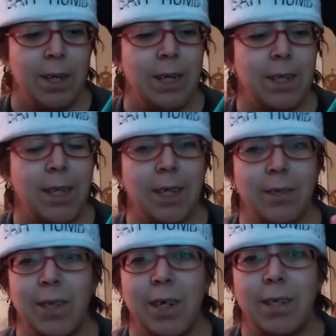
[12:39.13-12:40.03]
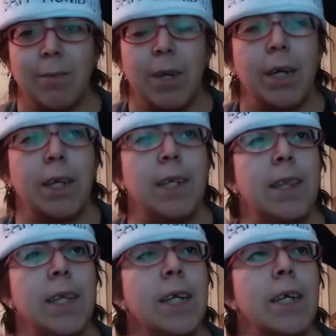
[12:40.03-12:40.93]
And I thought that was awesome. I
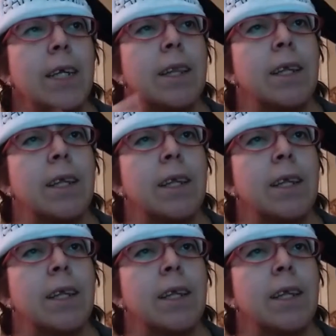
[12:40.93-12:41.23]
think